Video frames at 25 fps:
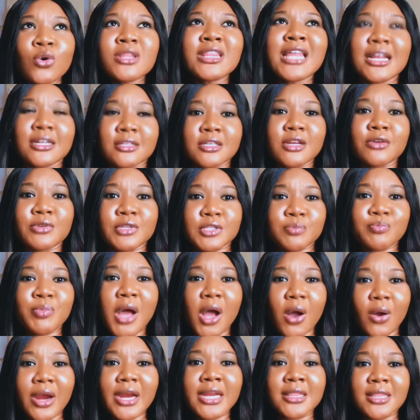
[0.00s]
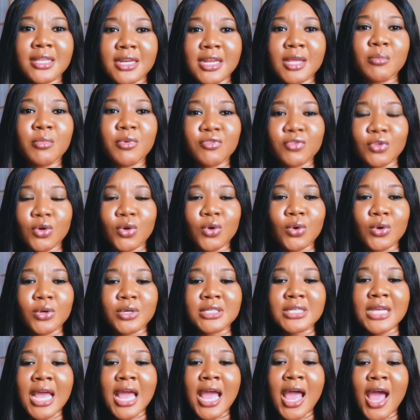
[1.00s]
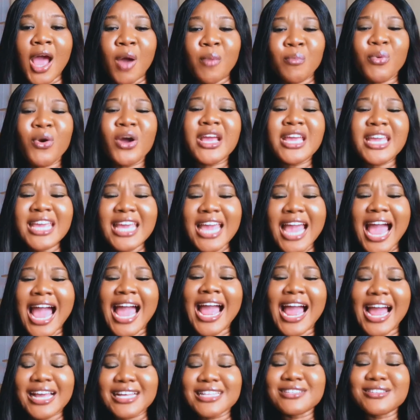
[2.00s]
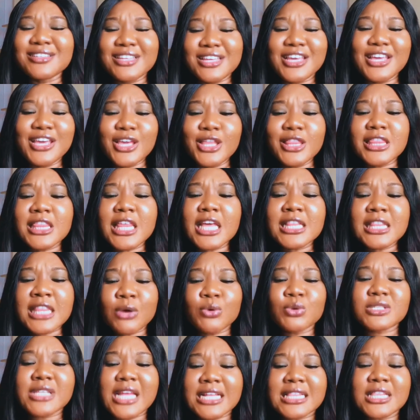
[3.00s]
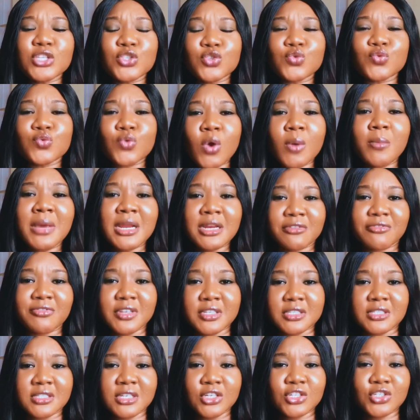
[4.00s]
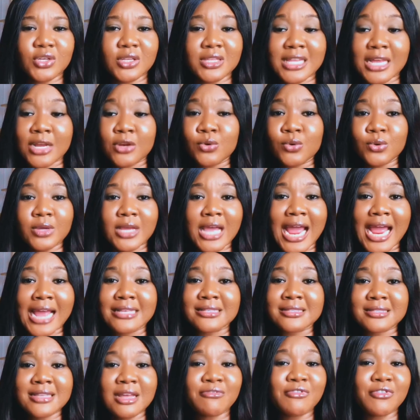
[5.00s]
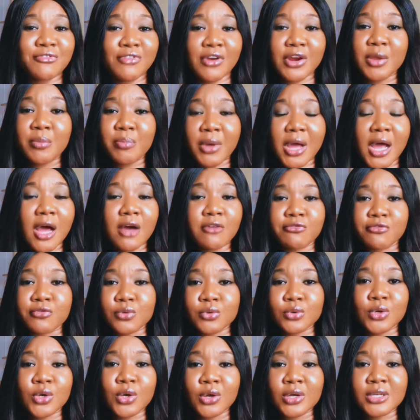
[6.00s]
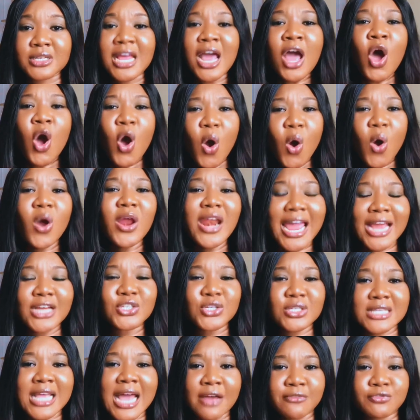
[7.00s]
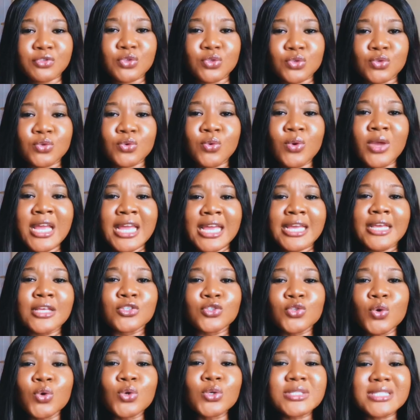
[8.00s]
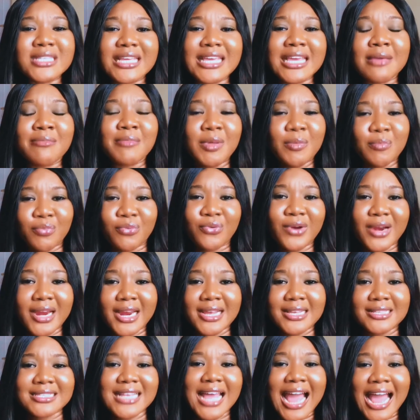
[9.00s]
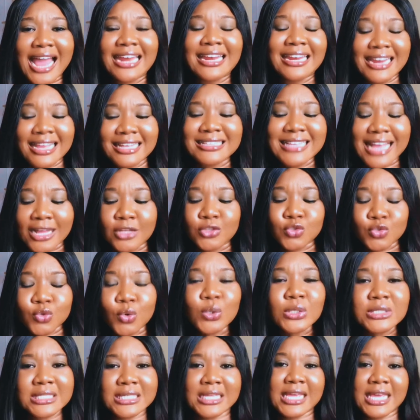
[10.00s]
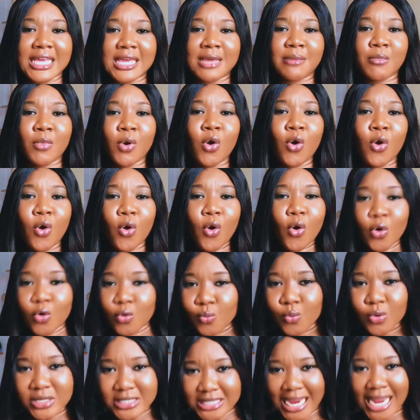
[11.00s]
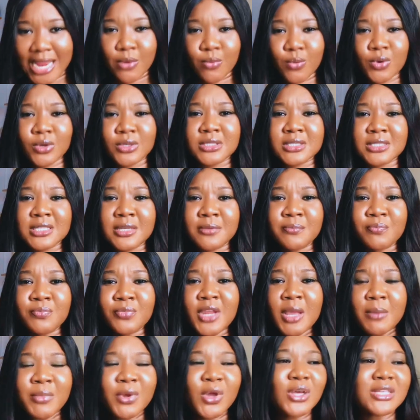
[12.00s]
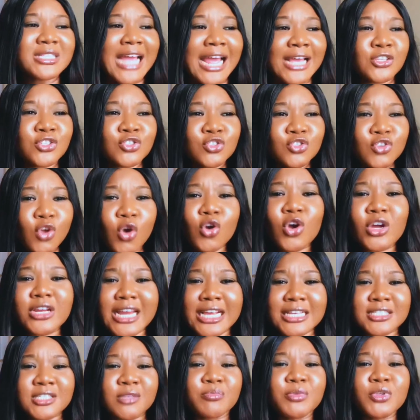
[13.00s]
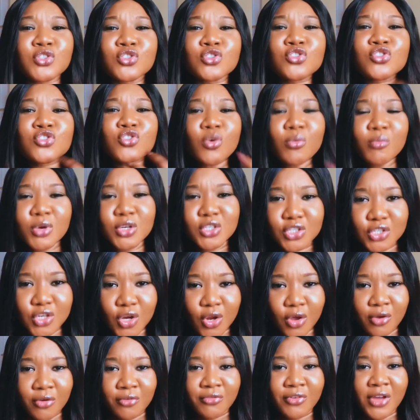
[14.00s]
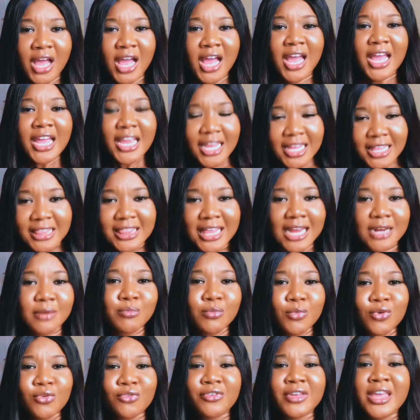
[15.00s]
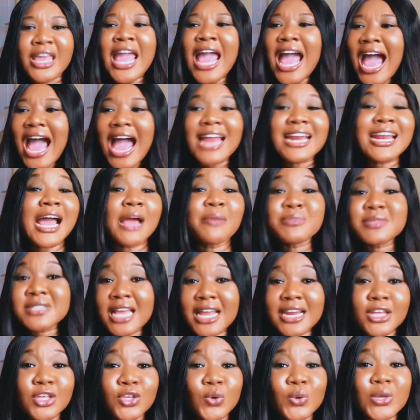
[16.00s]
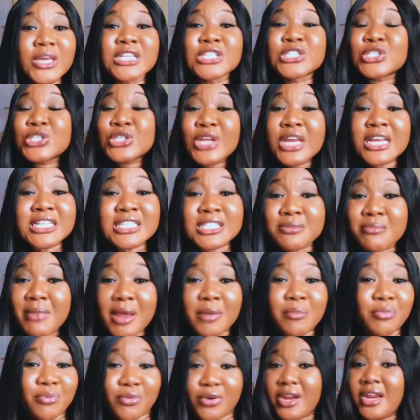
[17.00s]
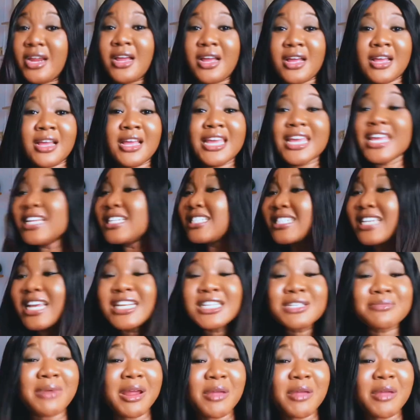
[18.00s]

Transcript: I know that there is power in the name of the Lord, but that was like this raw manifestation that, look, I serve a very powerful God. All I just have to do is go to him in prayer and let and talk to him on what I want. Because I saw God exhibit so much love in that movie. And I'm telling you, it changed my prayer.